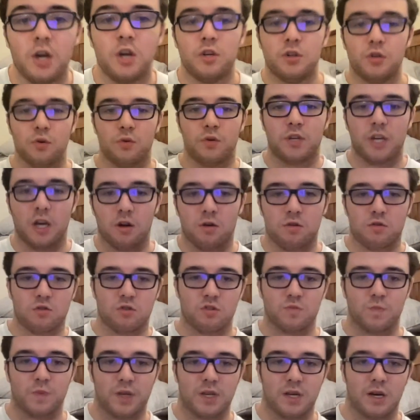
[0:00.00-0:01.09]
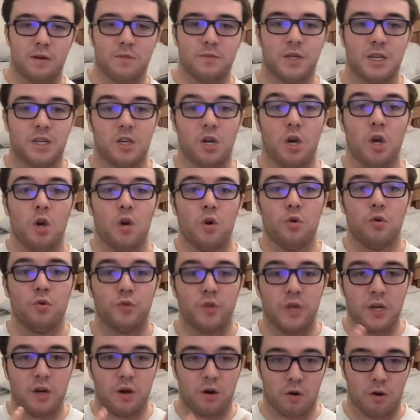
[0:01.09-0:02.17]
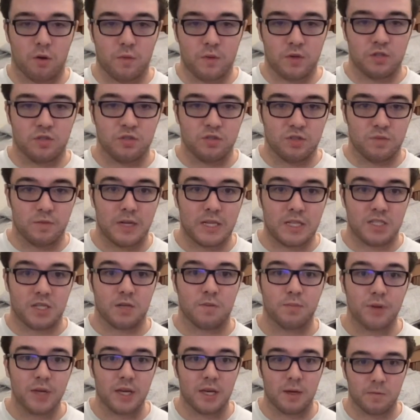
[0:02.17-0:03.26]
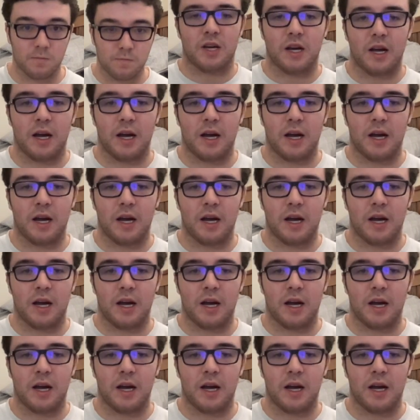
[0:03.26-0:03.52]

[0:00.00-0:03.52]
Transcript: two characters become who they are originally meant to be.